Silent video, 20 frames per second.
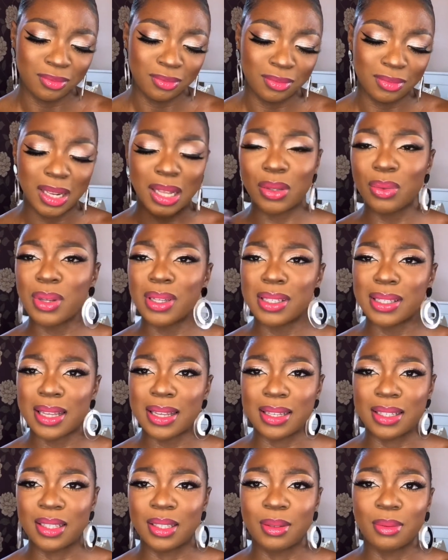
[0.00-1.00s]
That's what it
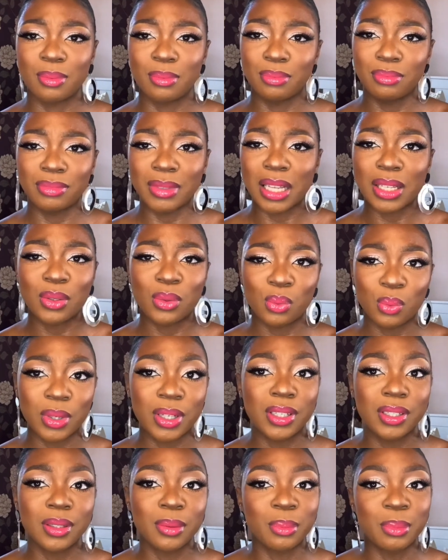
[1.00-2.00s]
says. That's
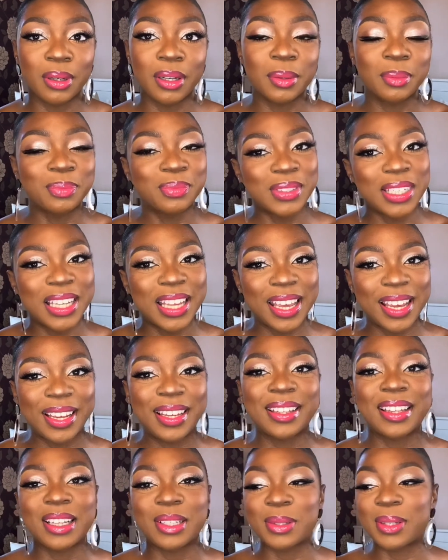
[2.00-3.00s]
weird, but
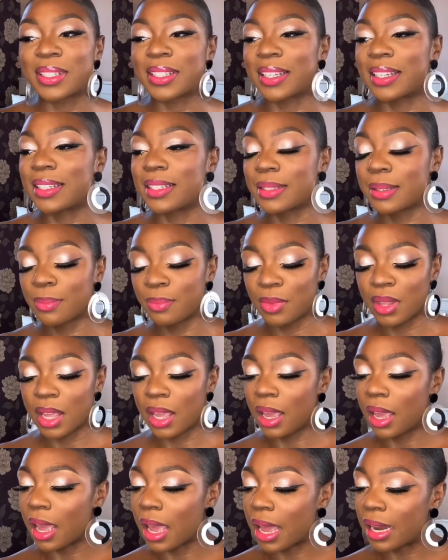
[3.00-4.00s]
yeah, that's what it says.
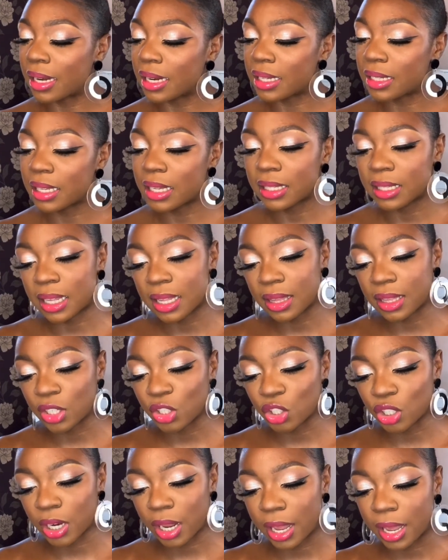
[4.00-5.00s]
And this is in the
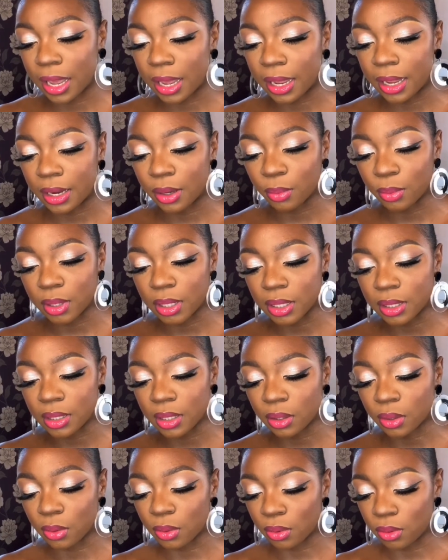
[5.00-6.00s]
shade, what is
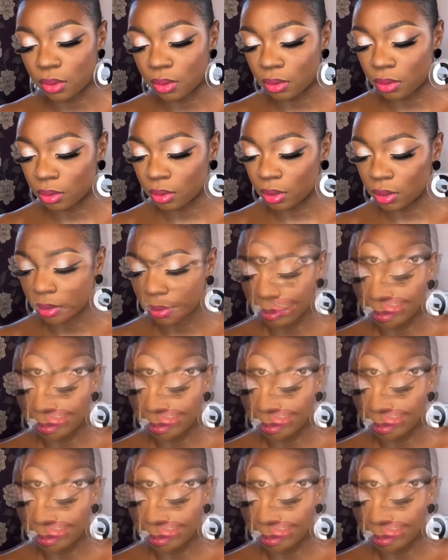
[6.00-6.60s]
it called?